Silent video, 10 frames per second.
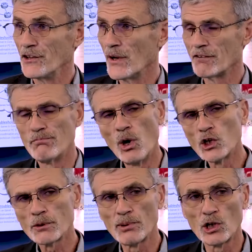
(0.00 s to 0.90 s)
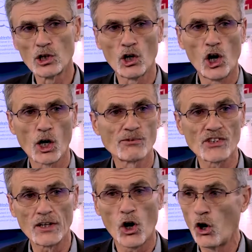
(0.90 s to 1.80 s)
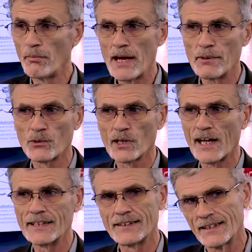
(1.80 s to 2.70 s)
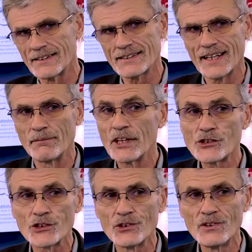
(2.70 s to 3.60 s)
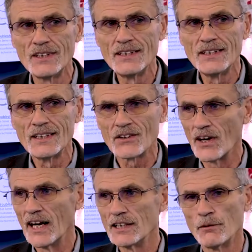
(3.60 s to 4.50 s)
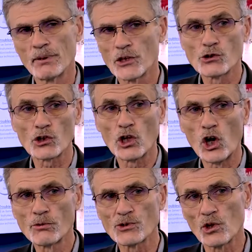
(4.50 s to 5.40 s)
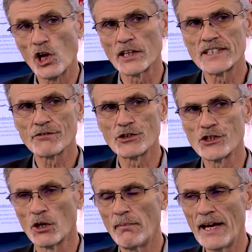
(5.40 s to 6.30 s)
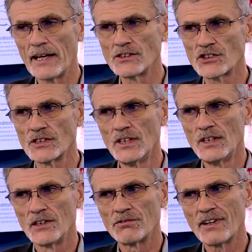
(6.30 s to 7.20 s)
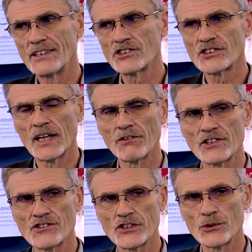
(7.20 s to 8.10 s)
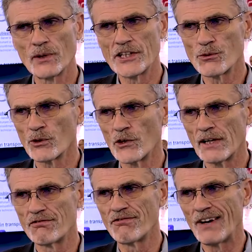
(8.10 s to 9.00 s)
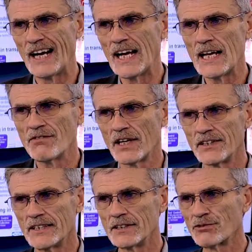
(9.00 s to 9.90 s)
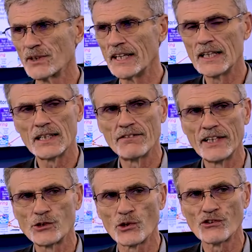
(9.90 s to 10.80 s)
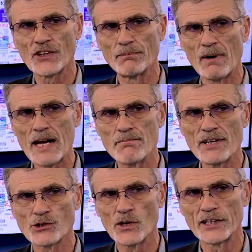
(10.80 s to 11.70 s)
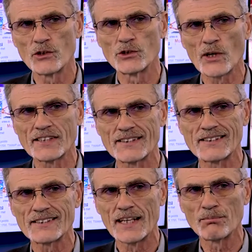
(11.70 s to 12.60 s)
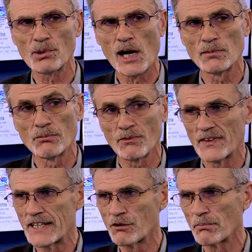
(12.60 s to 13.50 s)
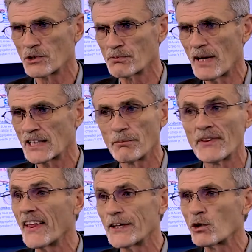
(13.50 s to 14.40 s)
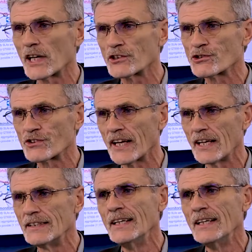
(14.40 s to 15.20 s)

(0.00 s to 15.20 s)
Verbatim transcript: you have multiple alarms that all may be related to the same issue, right? But those alarms are all in different domains. Find yourself in a situation where you have five different individuals that might be trying to address this same problem from a different perspective, but they don't understand